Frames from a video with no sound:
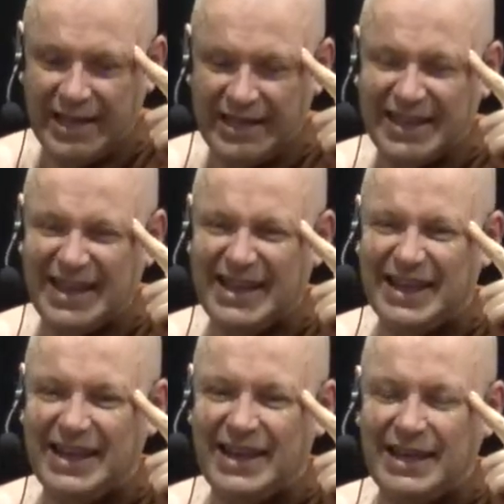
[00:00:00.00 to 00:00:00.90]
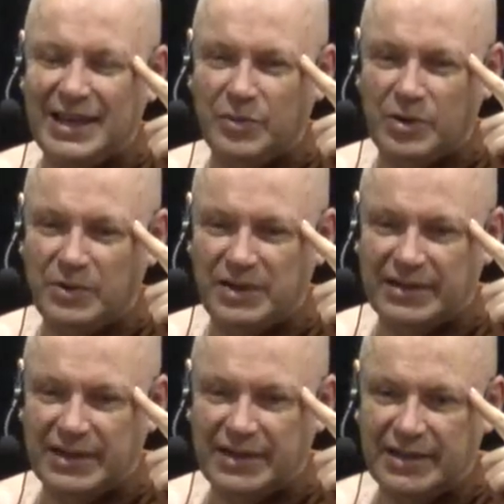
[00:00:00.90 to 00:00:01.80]
Yeah,
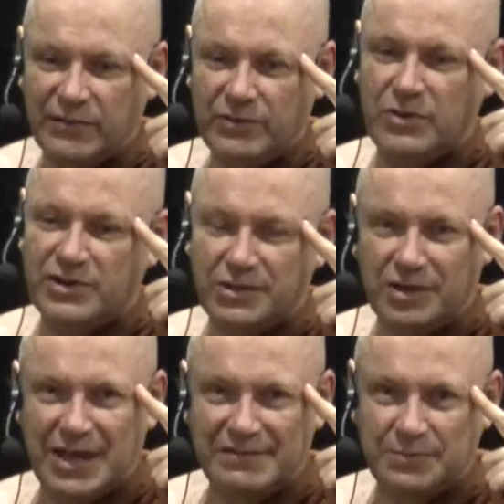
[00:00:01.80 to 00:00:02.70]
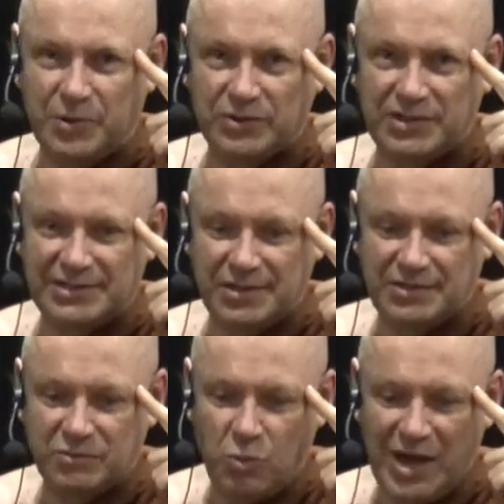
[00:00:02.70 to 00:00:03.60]
impermanent. Eh? Of course, you're going to have spots. It's
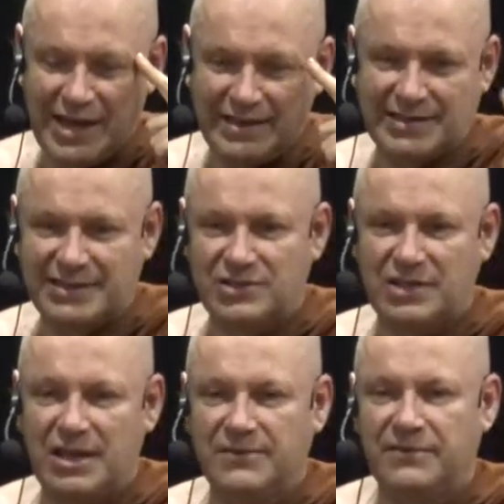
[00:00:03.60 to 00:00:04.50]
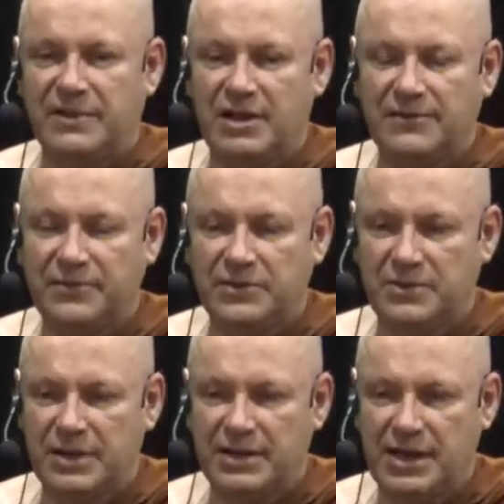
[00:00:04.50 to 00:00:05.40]
just way. That's just life, life for you
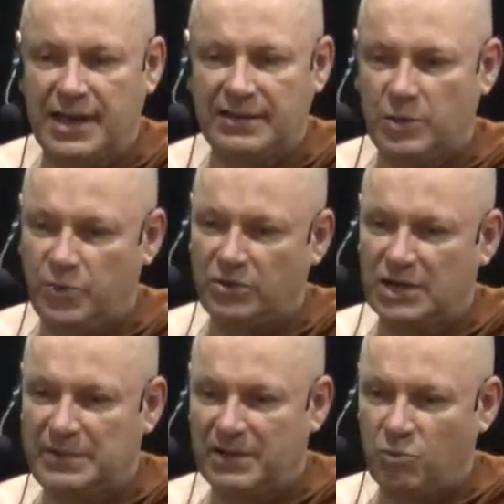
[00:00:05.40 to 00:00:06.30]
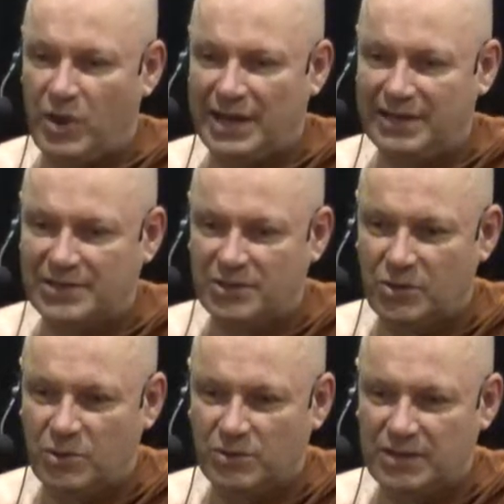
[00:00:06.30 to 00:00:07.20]
here. Eh? And then you put on a bit of weight as you
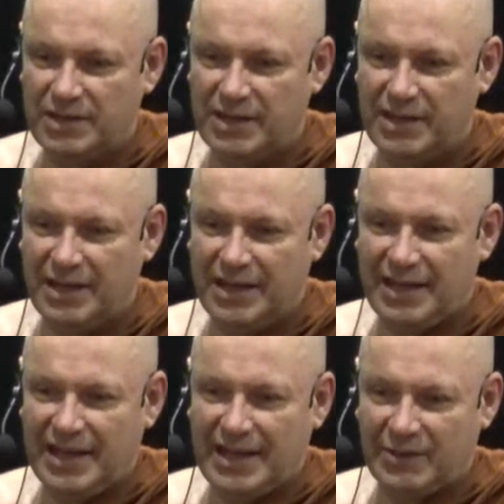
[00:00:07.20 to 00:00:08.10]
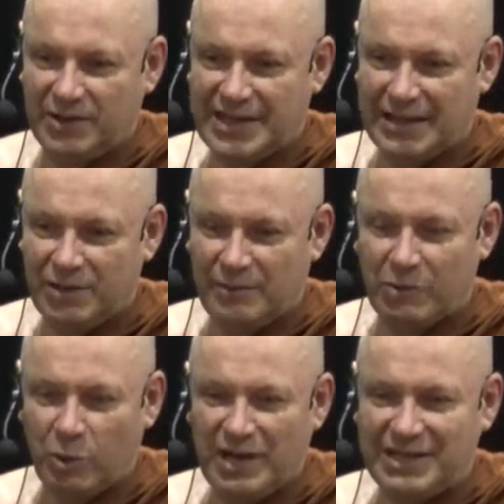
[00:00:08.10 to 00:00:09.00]
go older. Eh? I'm going to tell you about
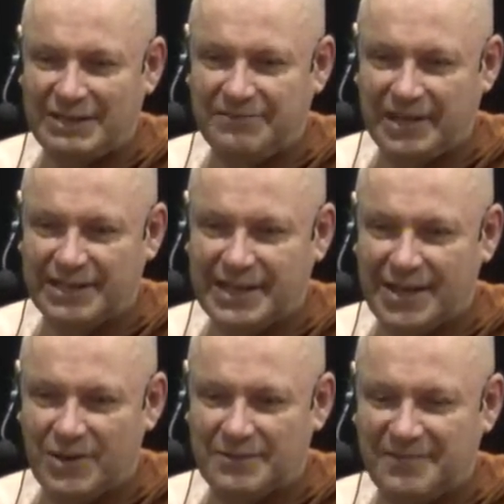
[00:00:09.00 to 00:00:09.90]
all my defects now.